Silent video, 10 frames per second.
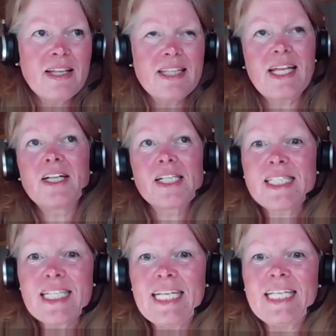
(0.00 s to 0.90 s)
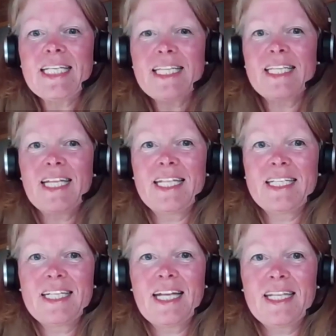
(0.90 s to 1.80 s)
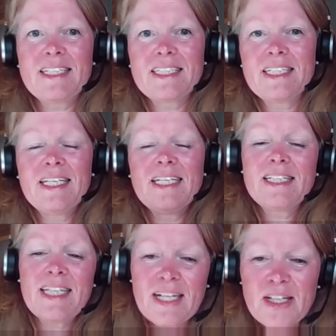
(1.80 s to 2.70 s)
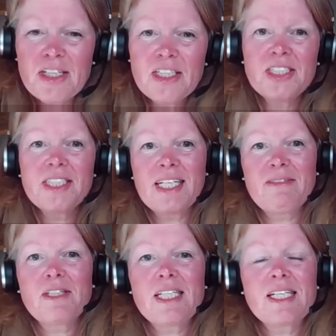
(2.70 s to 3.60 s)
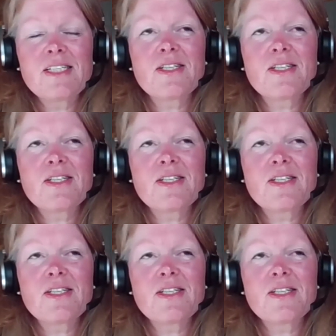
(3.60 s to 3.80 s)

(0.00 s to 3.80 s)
are seen and they are heard and everything.